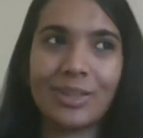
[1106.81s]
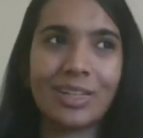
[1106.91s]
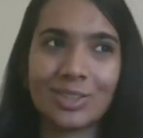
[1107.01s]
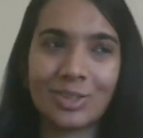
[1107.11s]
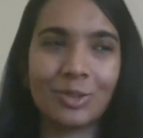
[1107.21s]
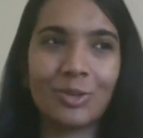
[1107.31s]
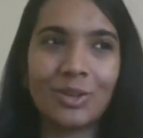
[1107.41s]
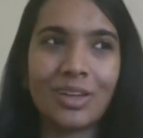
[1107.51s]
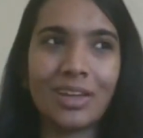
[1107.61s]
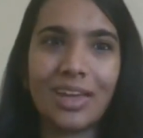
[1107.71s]
That's true,
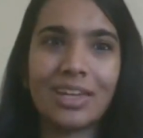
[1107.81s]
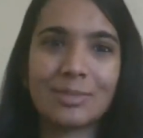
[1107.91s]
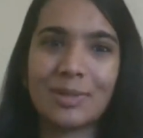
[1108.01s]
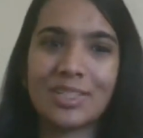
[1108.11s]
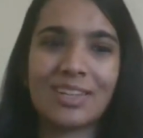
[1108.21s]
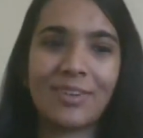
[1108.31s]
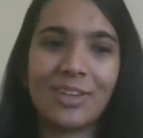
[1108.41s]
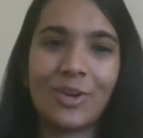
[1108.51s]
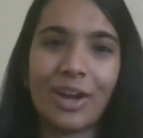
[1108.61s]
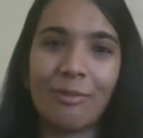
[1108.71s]
and especially when
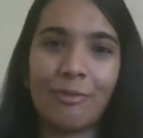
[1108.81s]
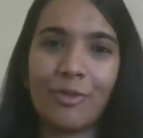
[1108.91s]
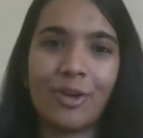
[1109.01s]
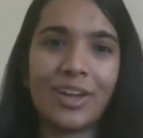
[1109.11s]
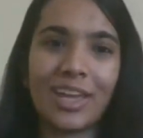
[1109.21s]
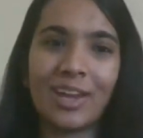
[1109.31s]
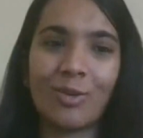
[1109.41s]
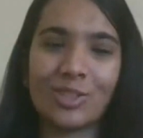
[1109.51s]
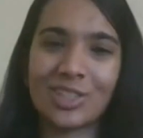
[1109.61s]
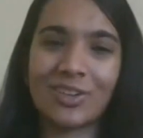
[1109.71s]
you have a full day
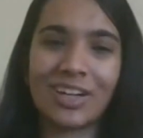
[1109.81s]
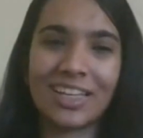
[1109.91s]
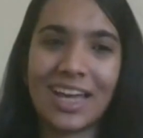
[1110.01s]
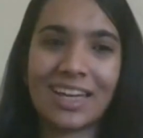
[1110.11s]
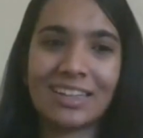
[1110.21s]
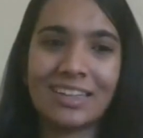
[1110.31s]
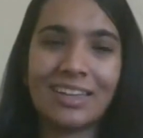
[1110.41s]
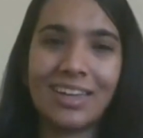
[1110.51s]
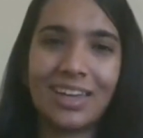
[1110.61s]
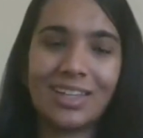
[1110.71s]
course load like that,
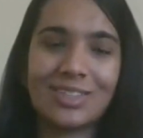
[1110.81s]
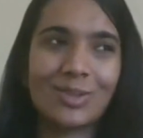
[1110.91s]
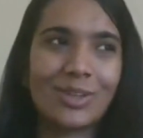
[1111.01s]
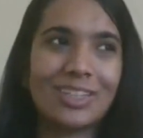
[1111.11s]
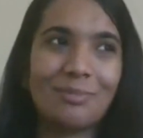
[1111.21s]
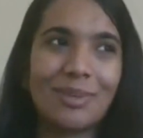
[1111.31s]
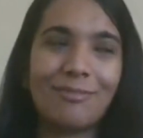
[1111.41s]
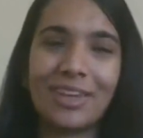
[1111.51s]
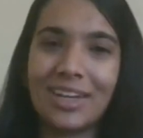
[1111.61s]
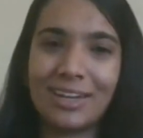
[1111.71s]
it's going to be
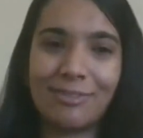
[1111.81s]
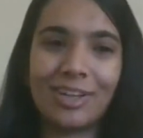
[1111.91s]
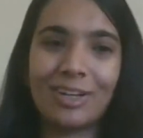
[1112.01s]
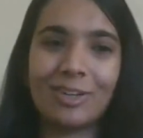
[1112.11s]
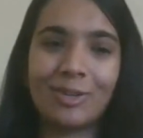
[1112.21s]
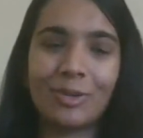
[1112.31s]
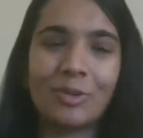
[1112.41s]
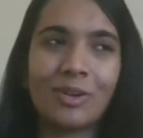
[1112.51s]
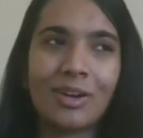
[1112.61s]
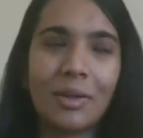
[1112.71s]
very difficult to do.